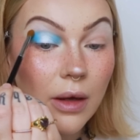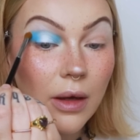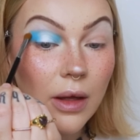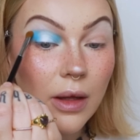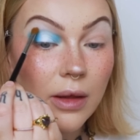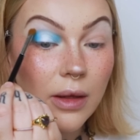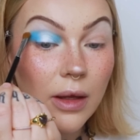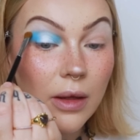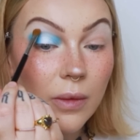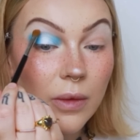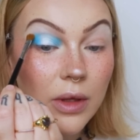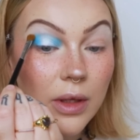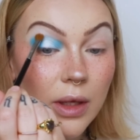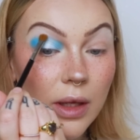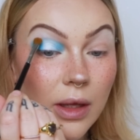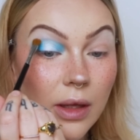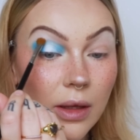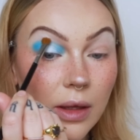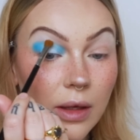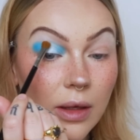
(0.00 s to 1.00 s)
And then with a
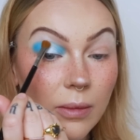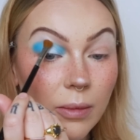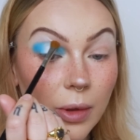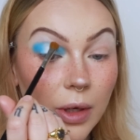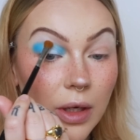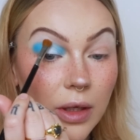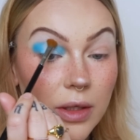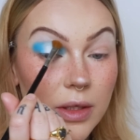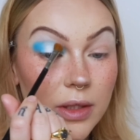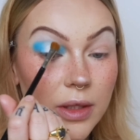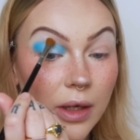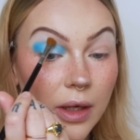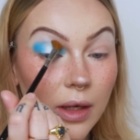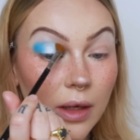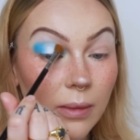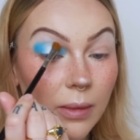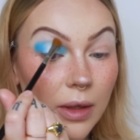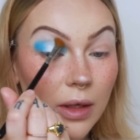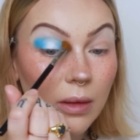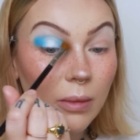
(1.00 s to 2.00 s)
clean brush, I
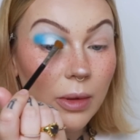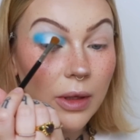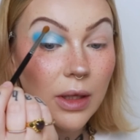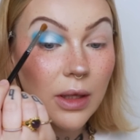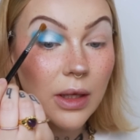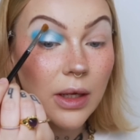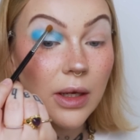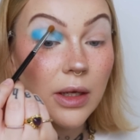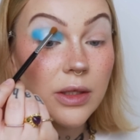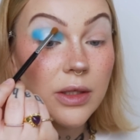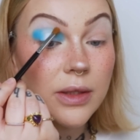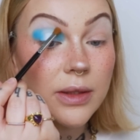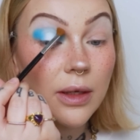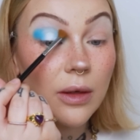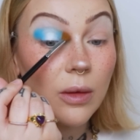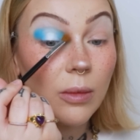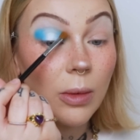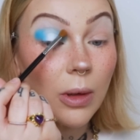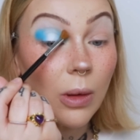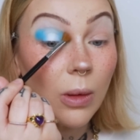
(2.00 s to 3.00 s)
am gonna blend the edges
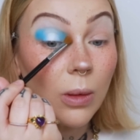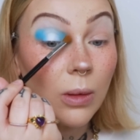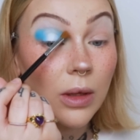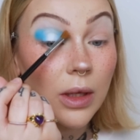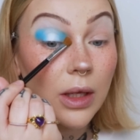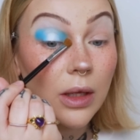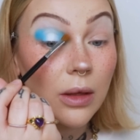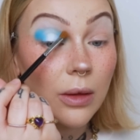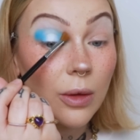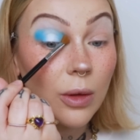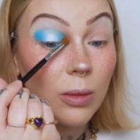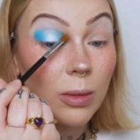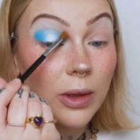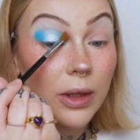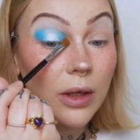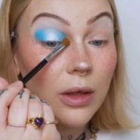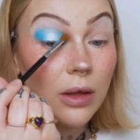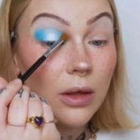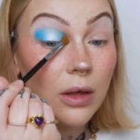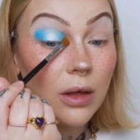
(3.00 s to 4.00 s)
out, but only a little bit.